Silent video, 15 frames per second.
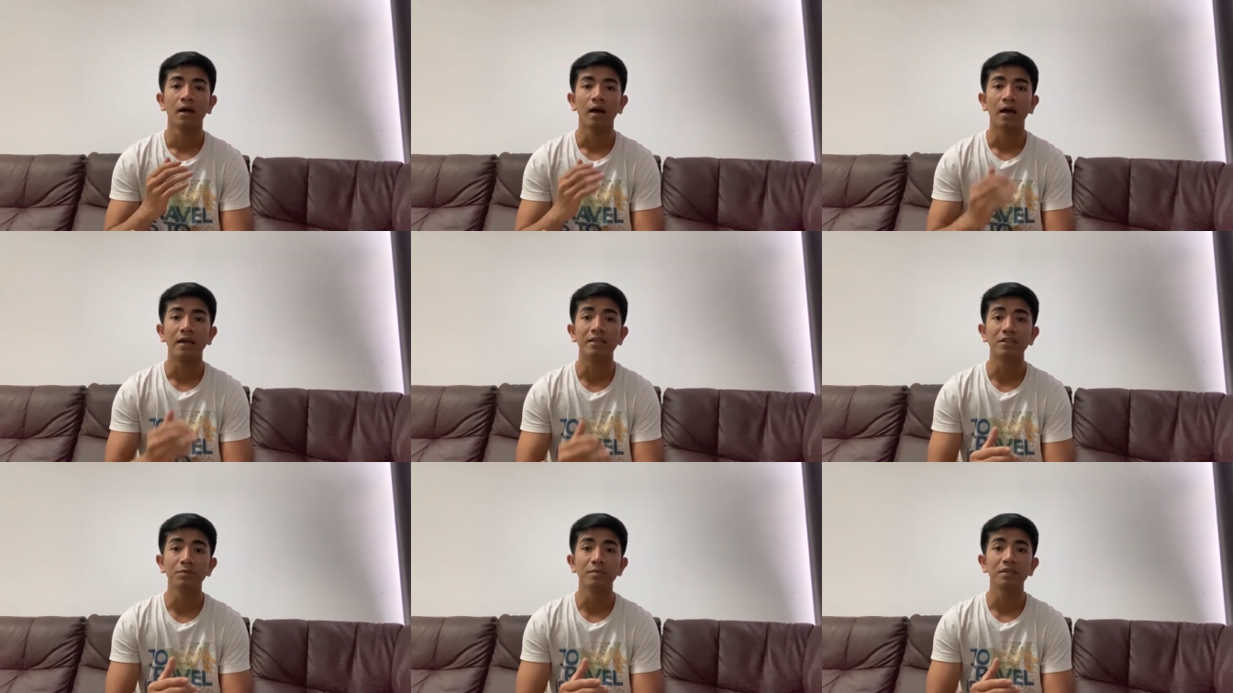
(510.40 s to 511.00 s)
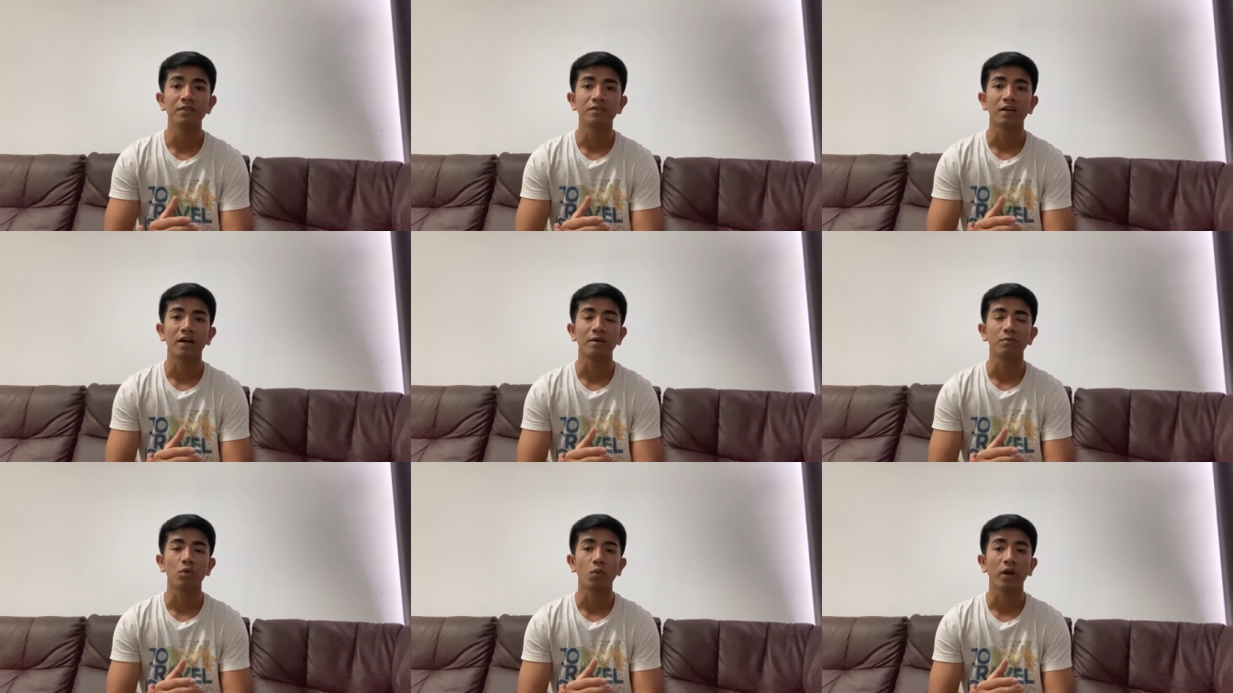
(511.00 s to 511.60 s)
In the
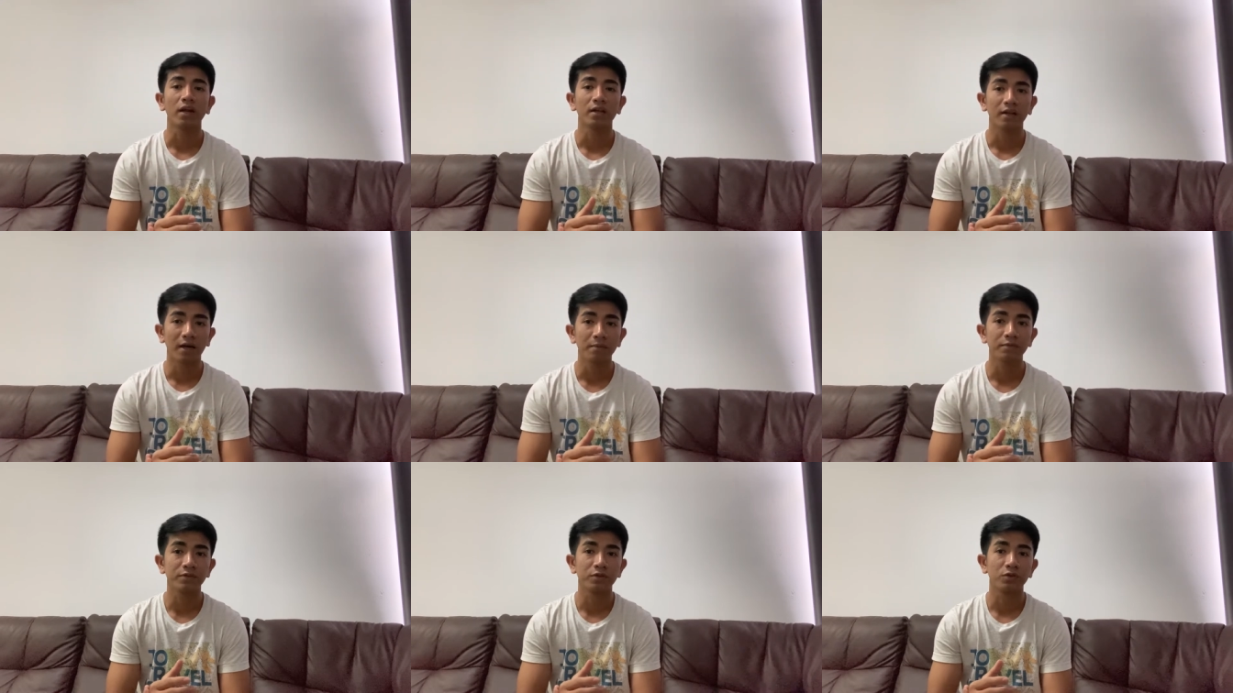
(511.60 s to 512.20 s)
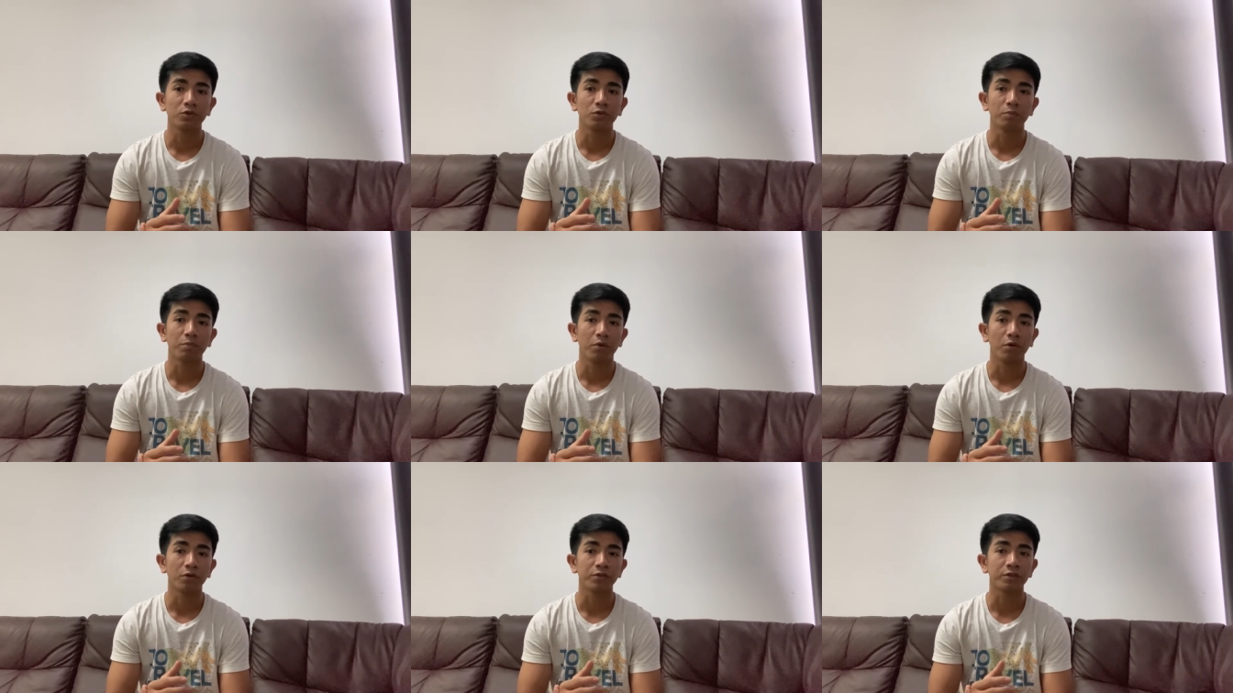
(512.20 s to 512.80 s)
meantime, when it comes to
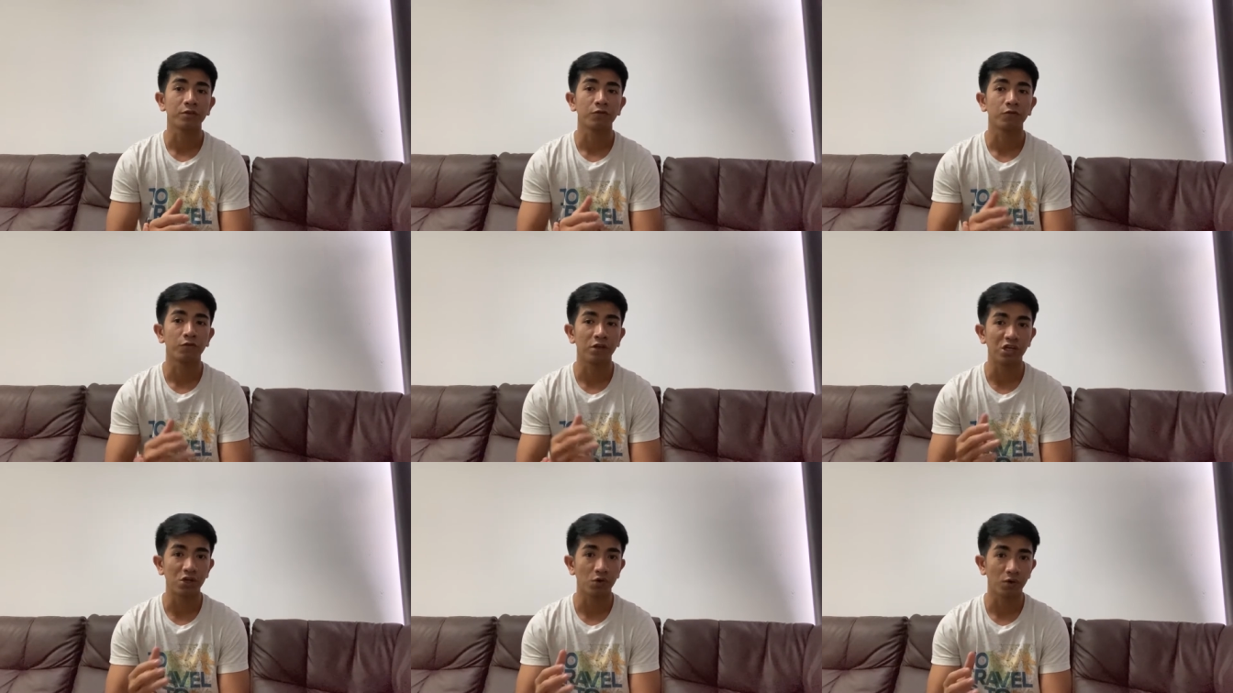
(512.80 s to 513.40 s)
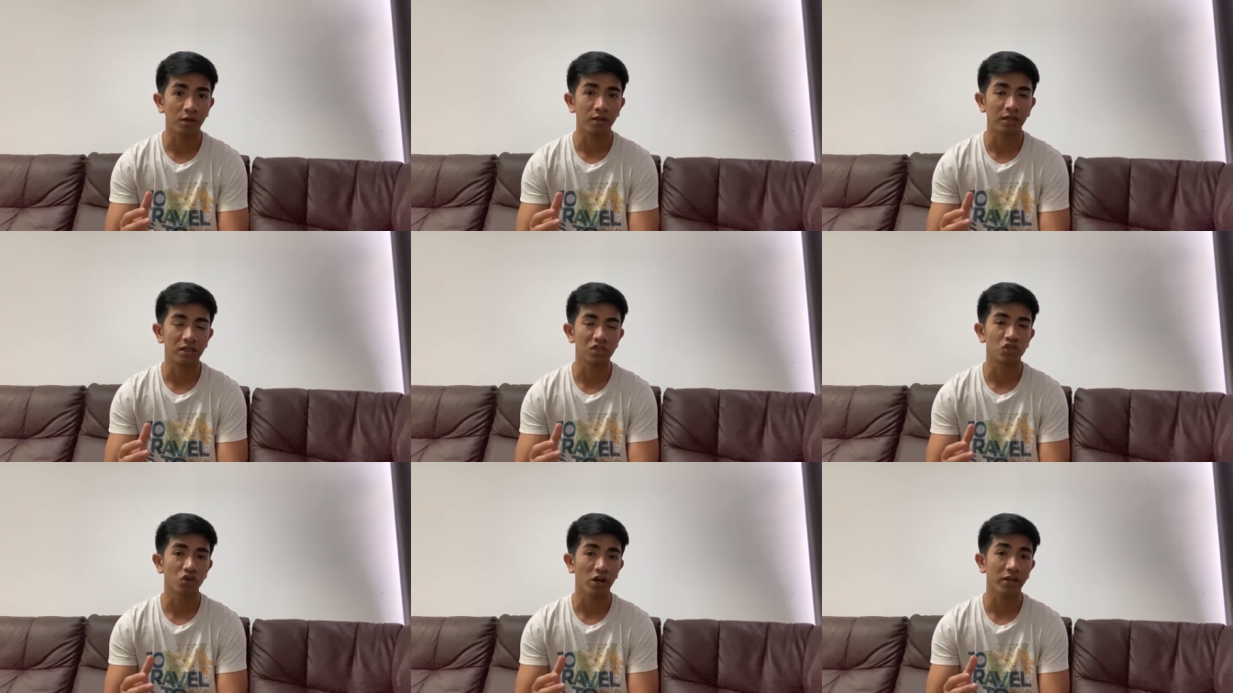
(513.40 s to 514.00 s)
post-funeral in
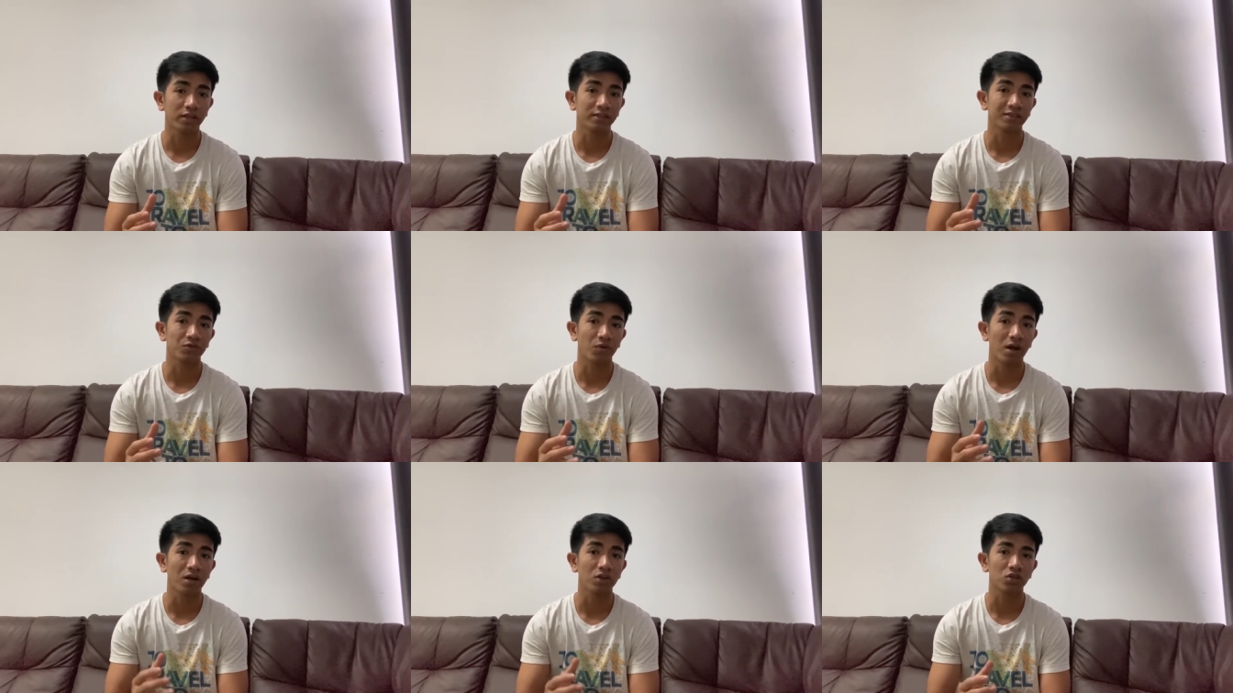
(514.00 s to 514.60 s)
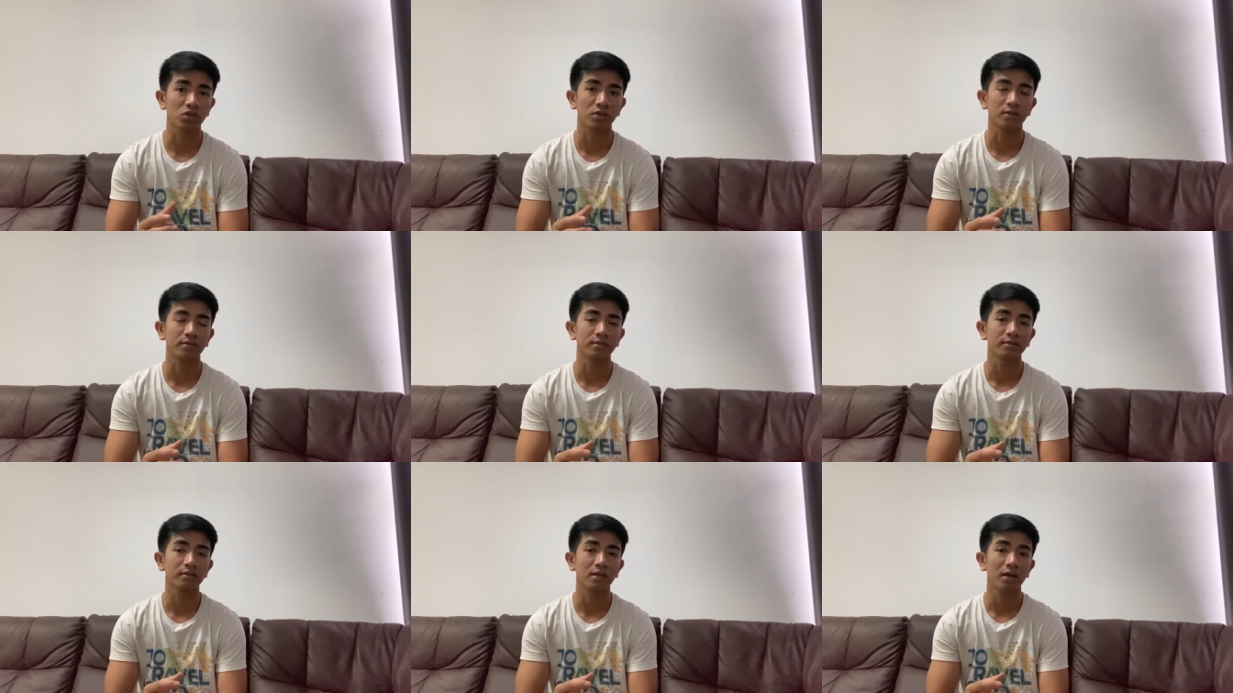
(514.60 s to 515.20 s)
Chinese
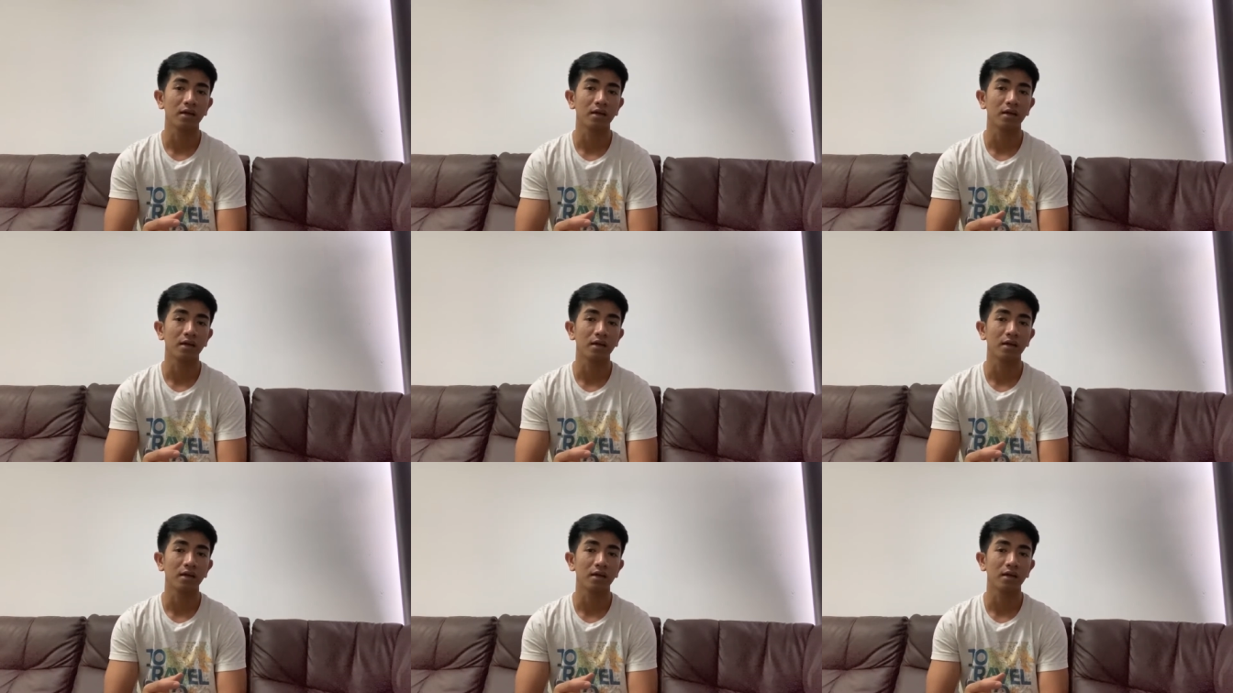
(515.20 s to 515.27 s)
traditions,